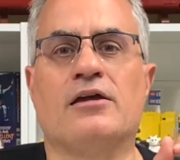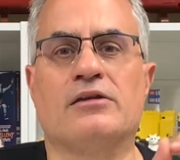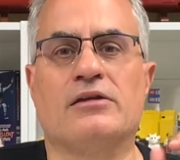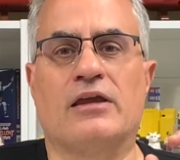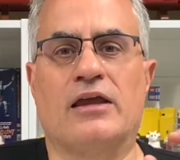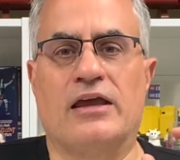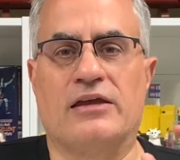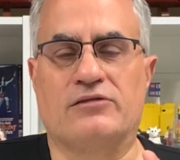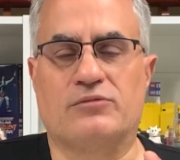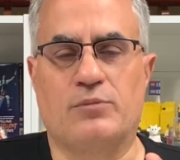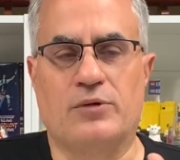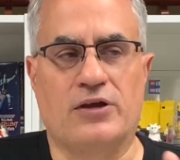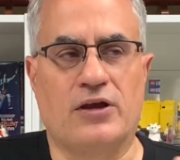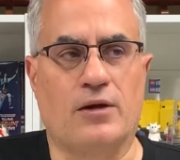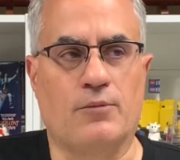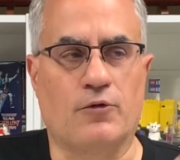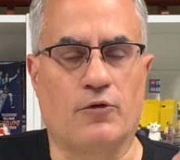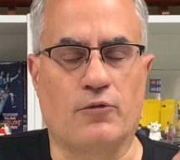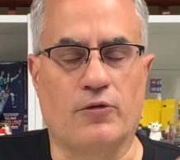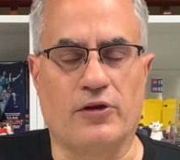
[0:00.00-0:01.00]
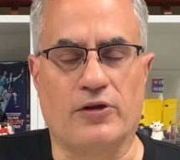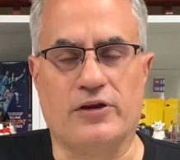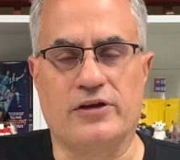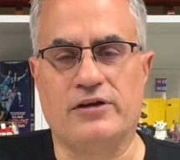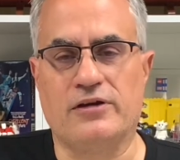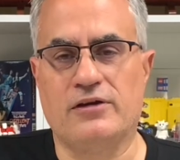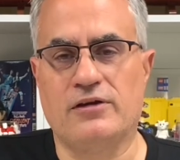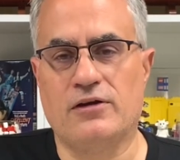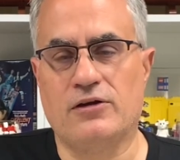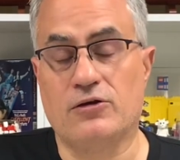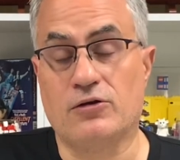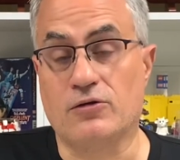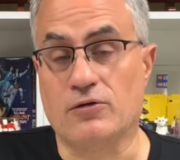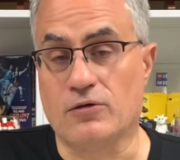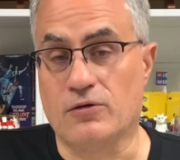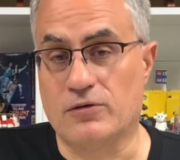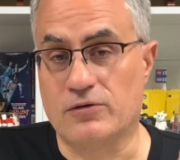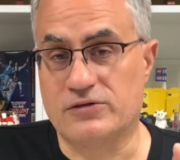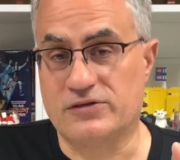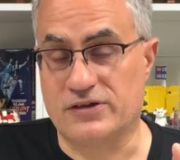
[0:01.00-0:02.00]
has become a really
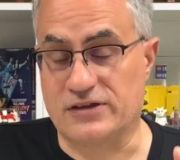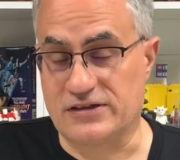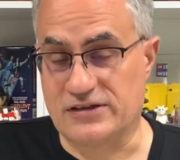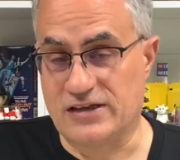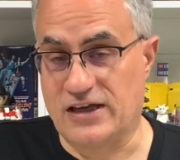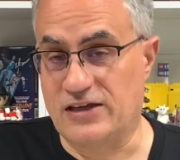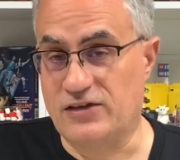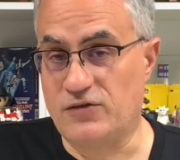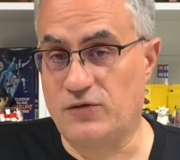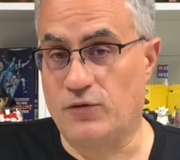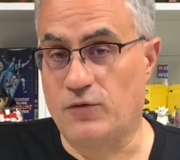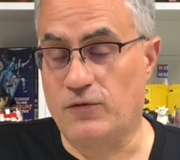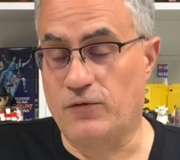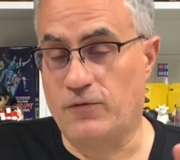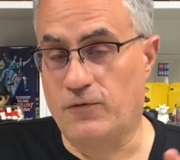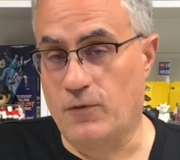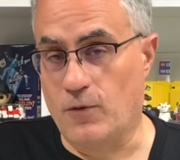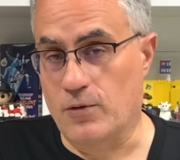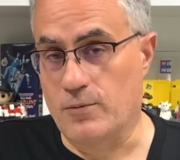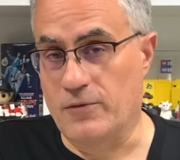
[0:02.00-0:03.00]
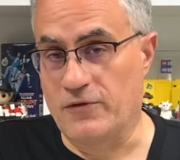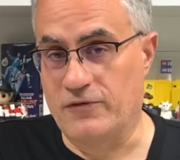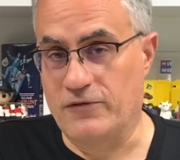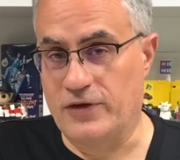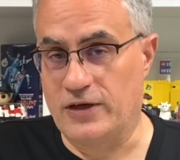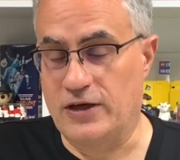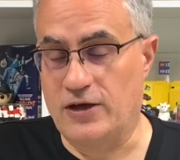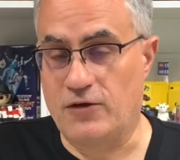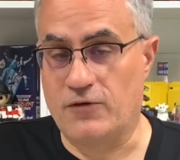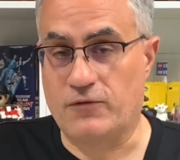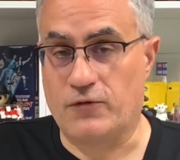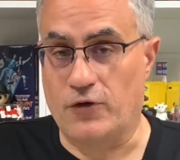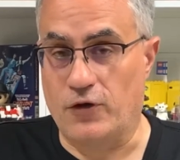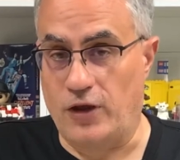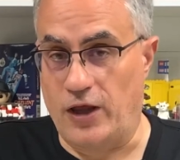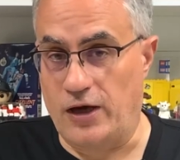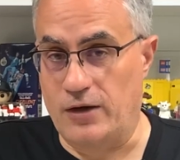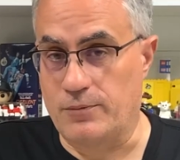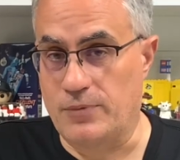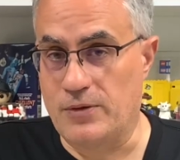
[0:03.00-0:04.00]
successful form of video for a
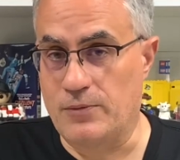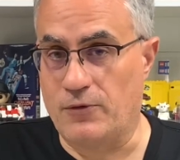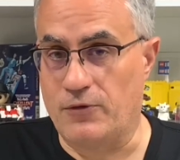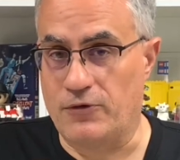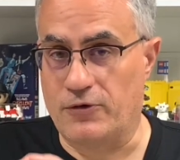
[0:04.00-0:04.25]
lot of people.